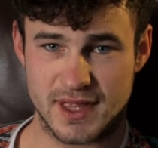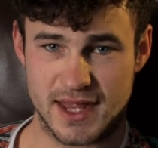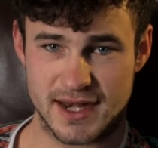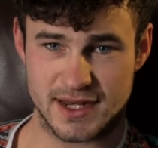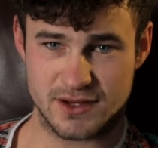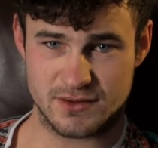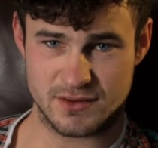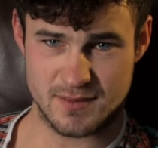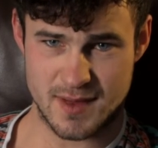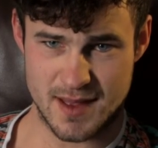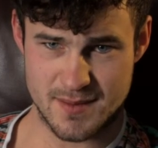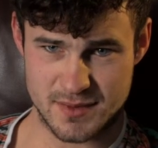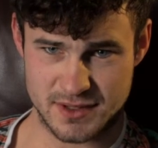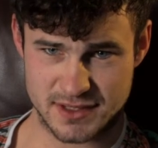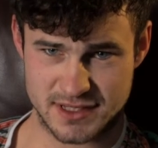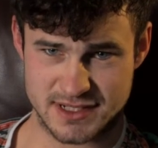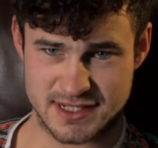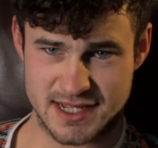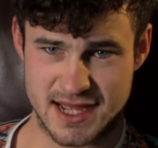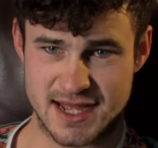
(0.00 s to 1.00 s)
Then he
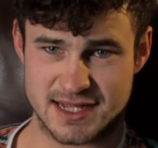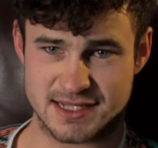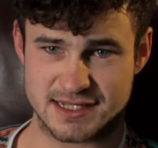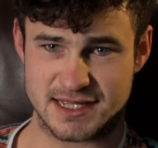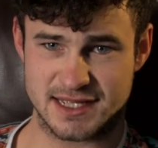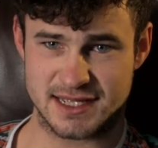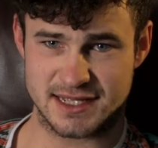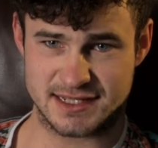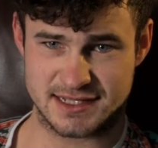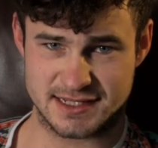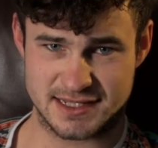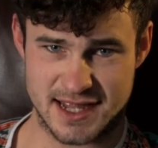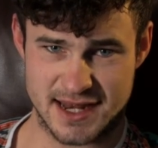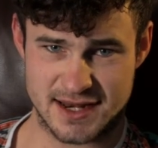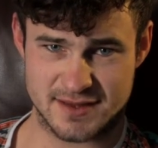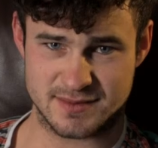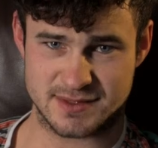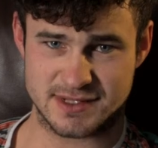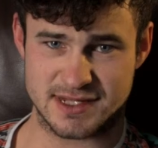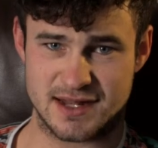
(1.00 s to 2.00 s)
remembered the task he had
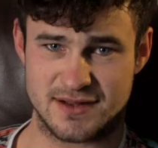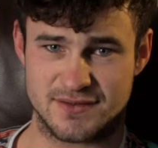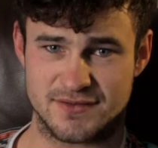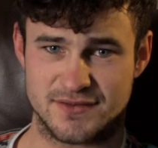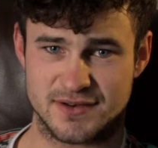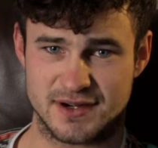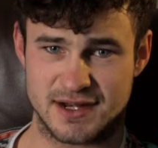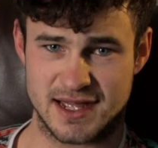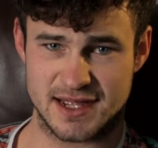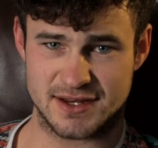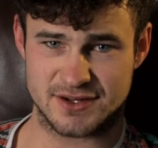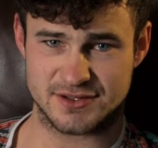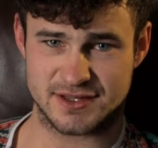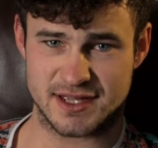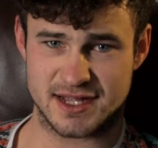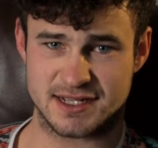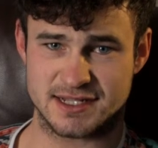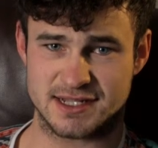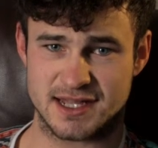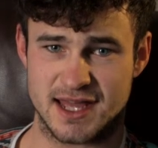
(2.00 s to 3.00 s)
set himself for later
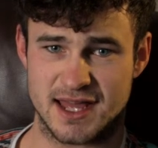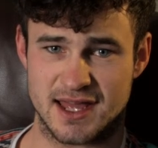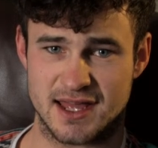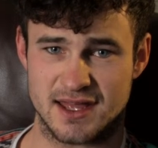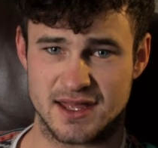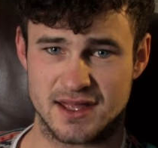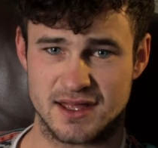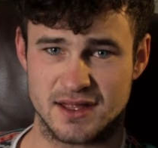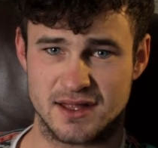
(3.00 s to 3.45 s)
that day.